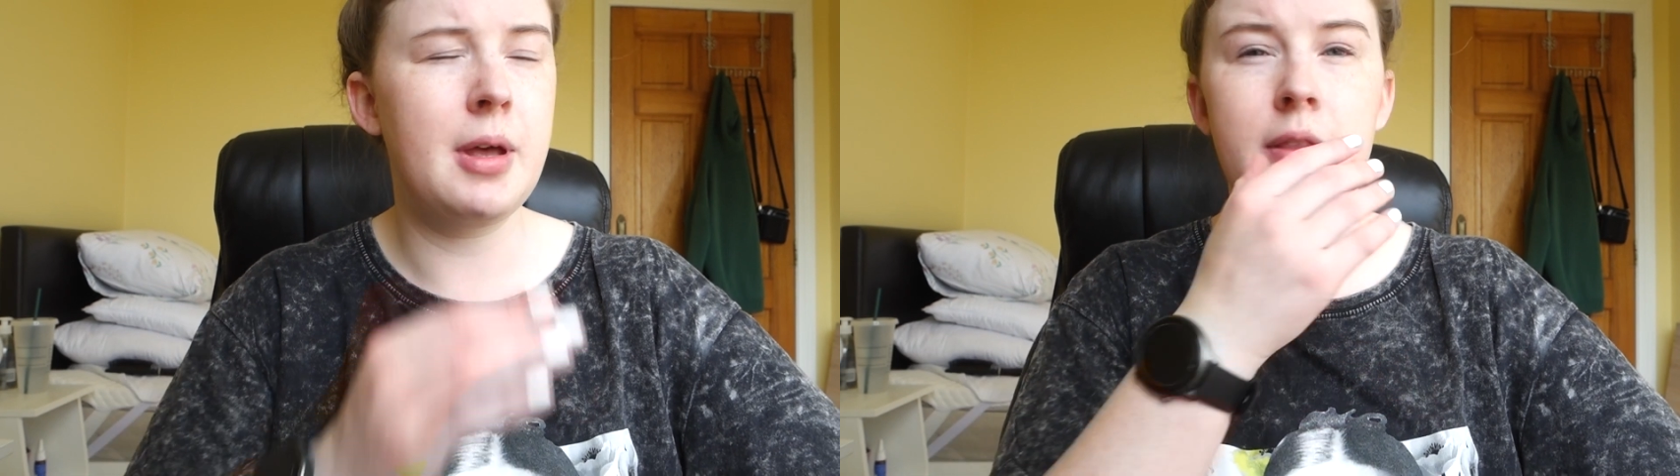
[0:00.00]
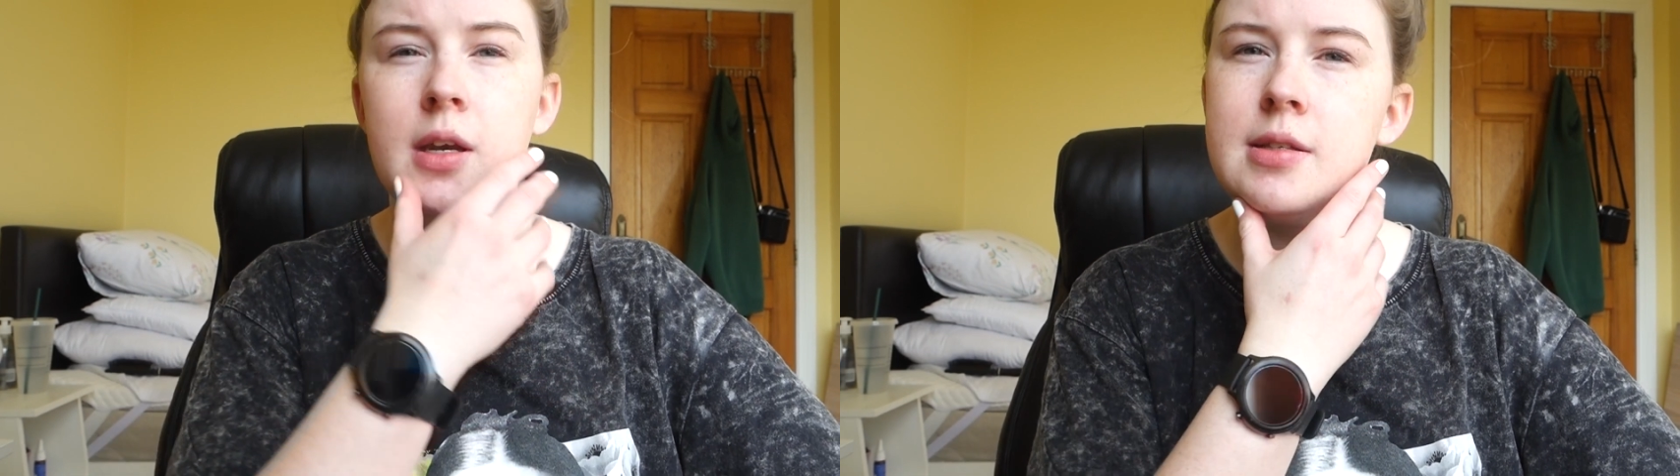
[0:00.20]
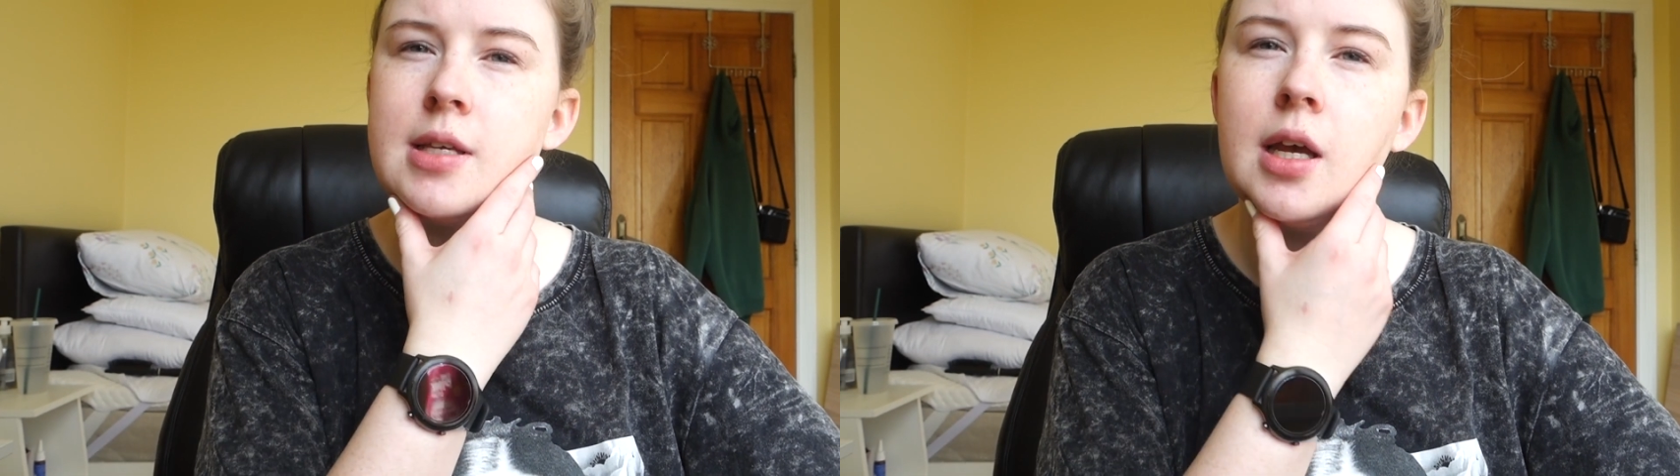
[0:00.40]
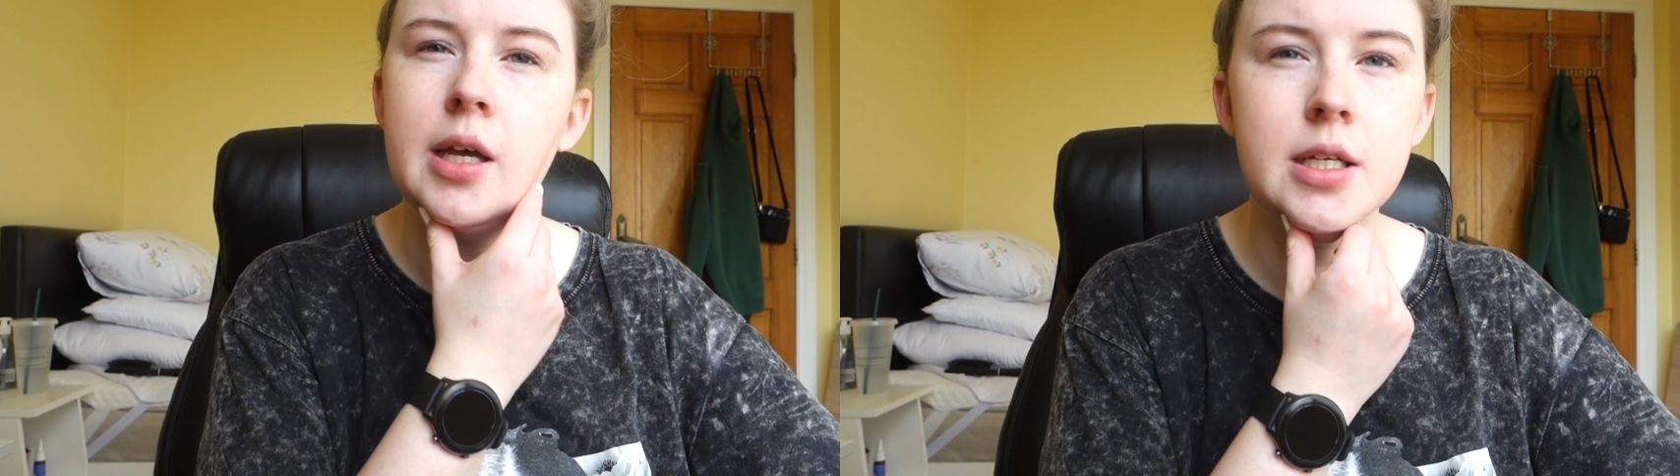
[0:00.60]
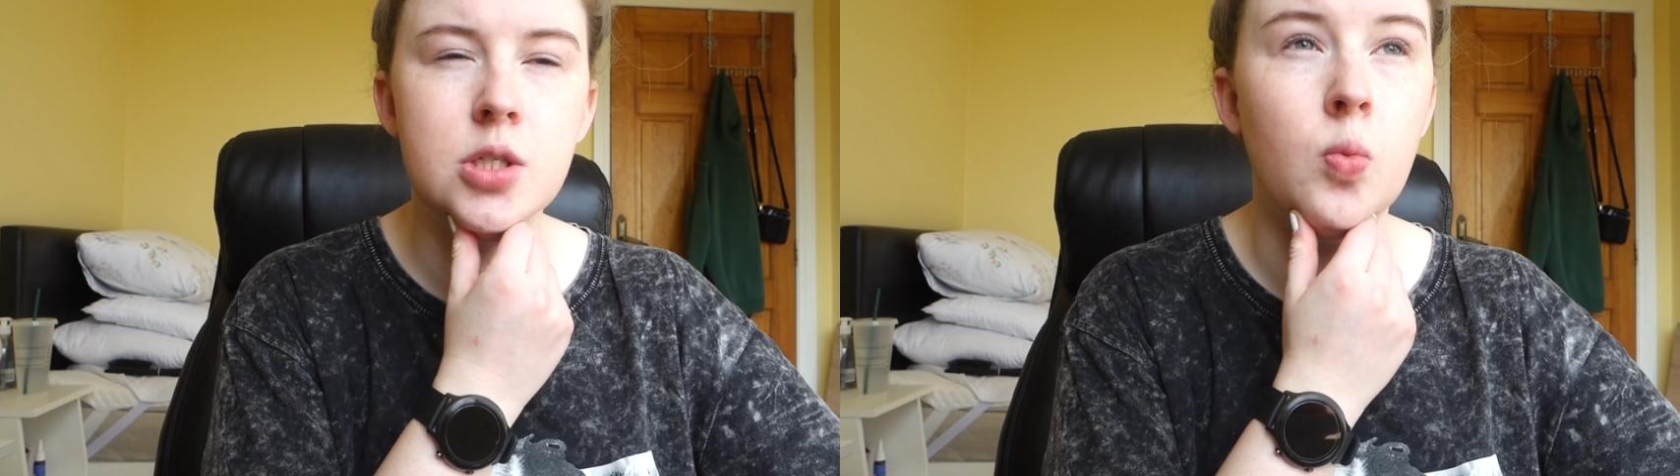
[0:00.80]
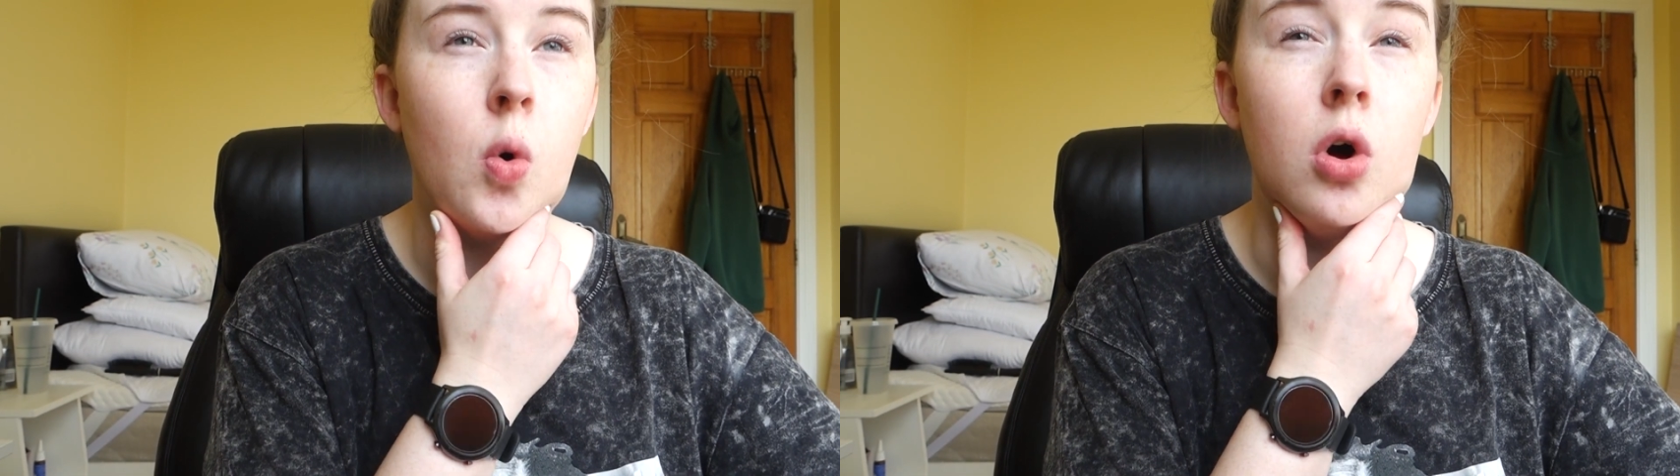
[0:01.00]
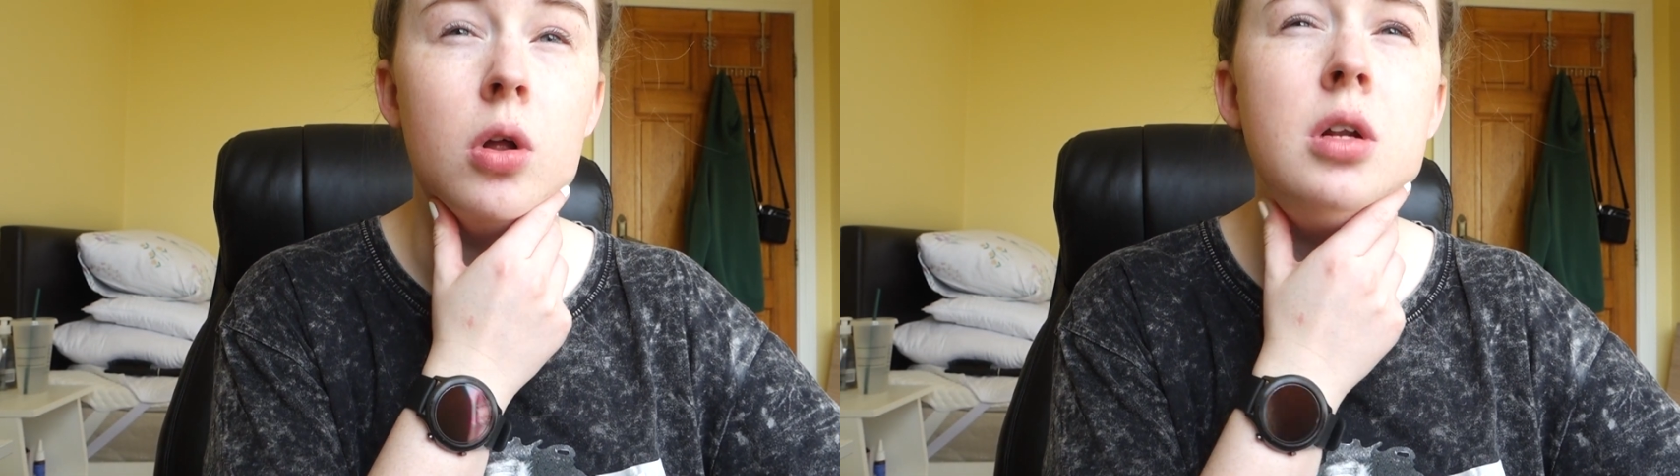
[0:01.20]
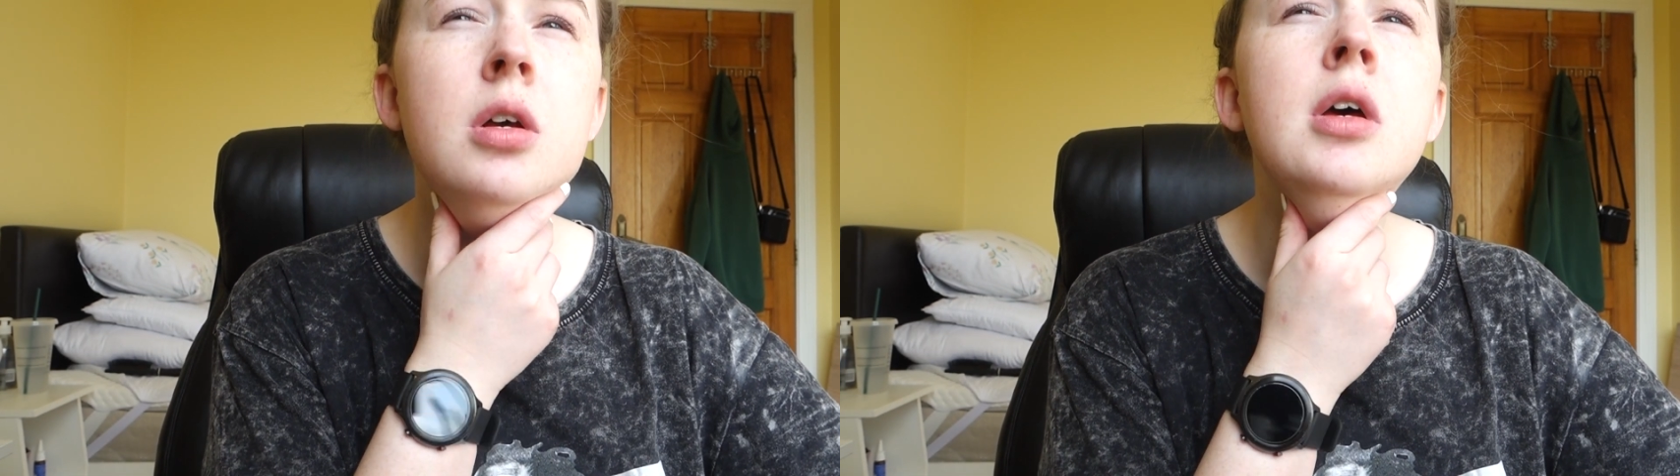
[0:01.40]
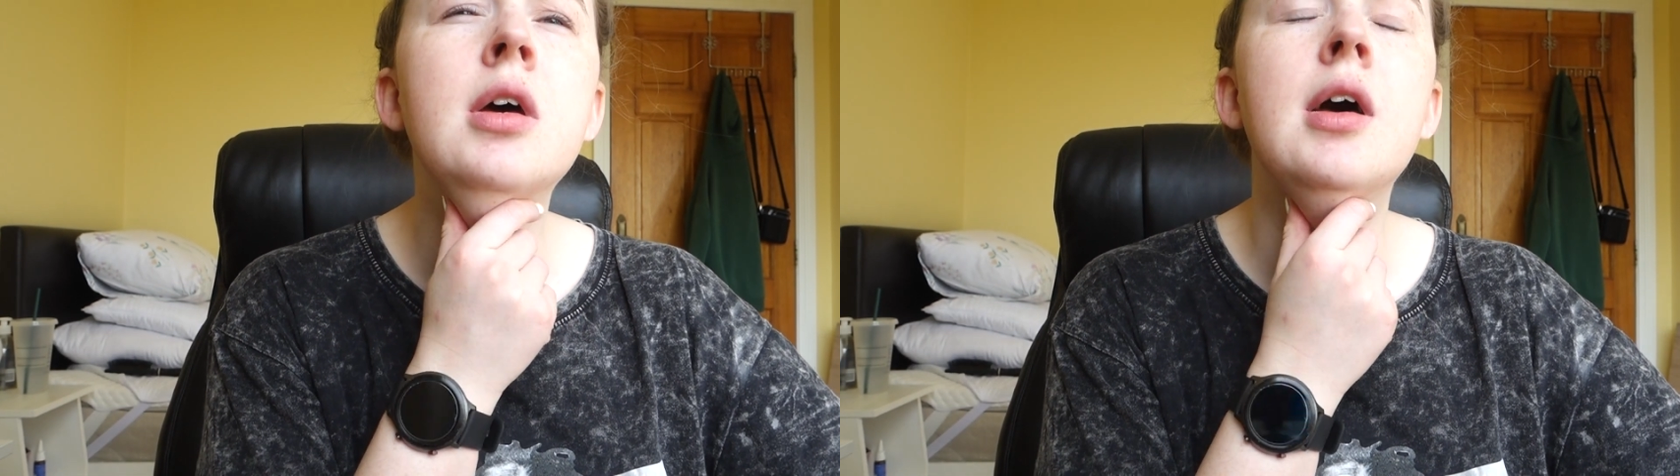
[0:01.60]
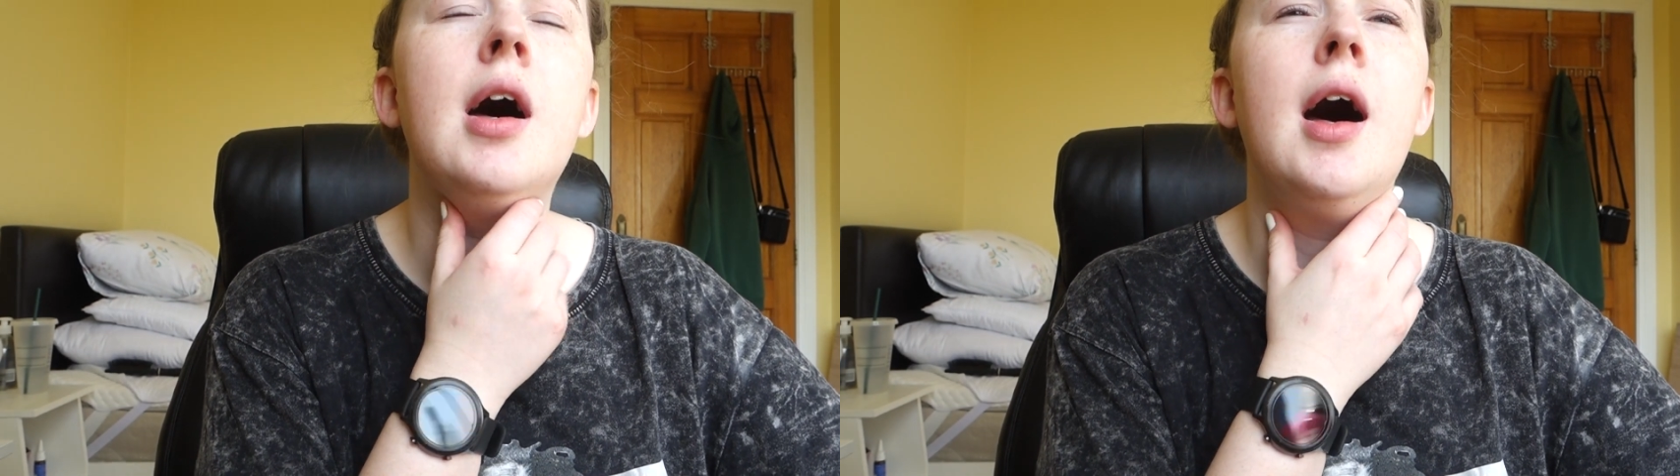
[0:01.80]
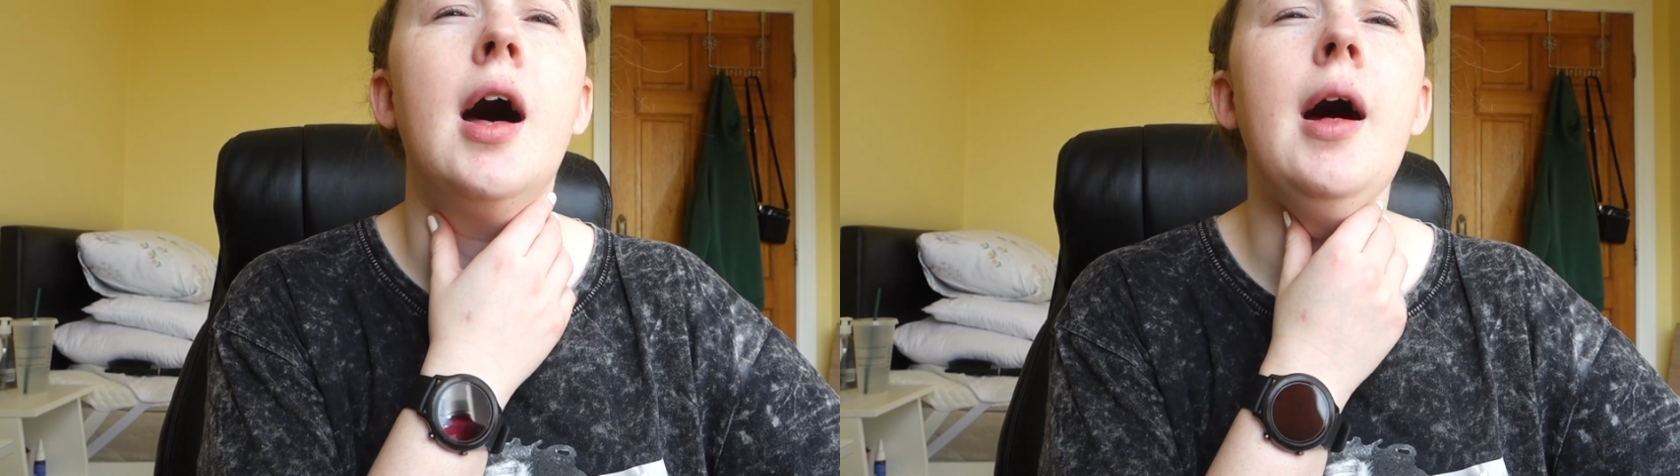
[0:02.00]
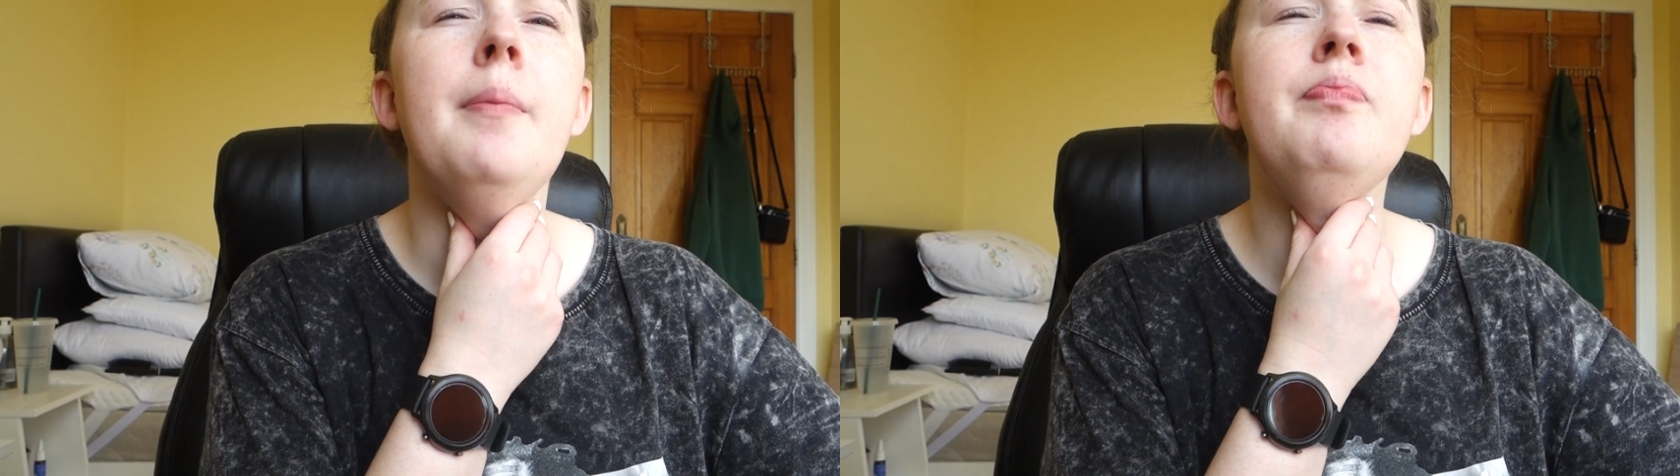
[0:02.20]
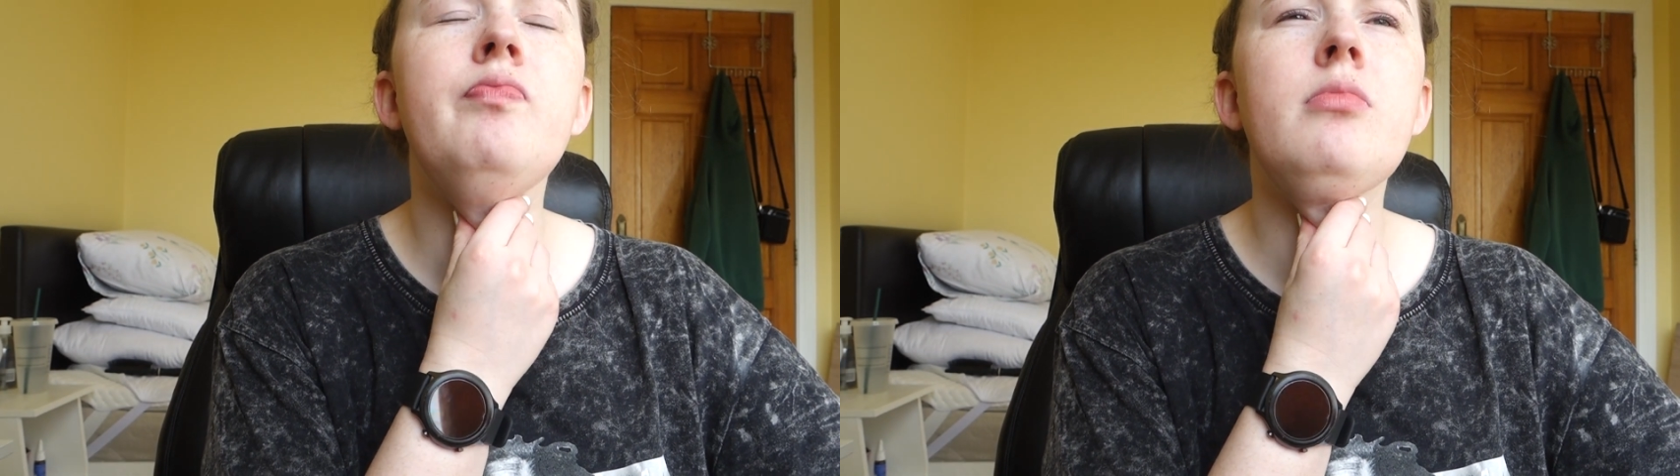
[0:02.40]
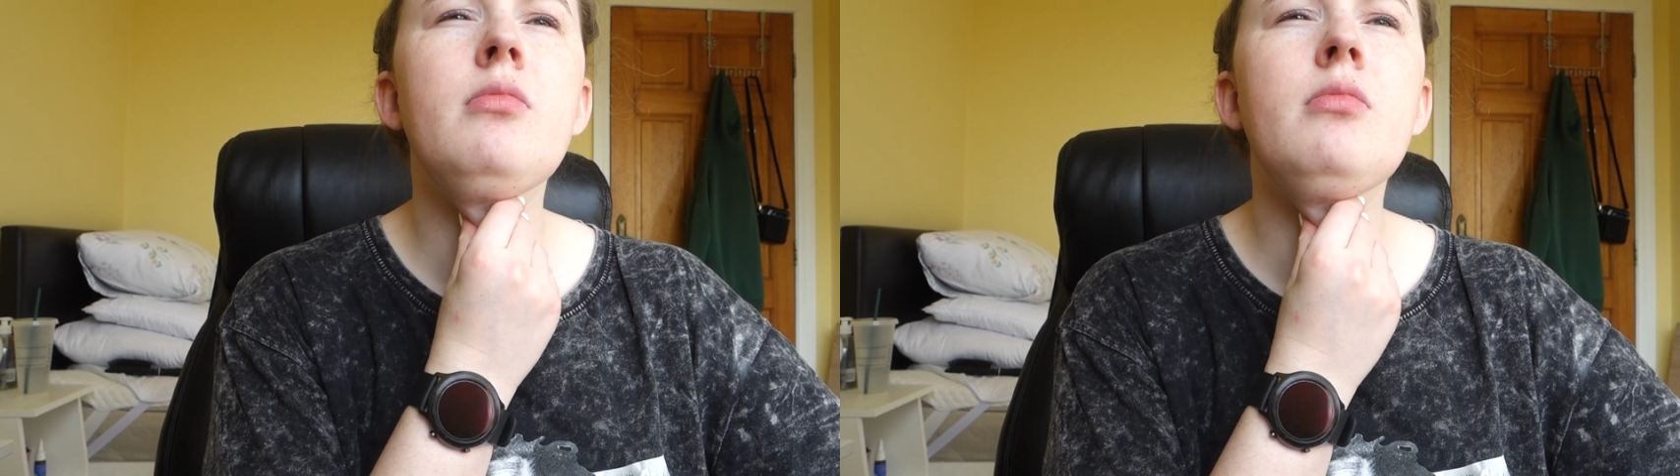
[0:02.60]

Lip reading: and then it's like I hit a wall, and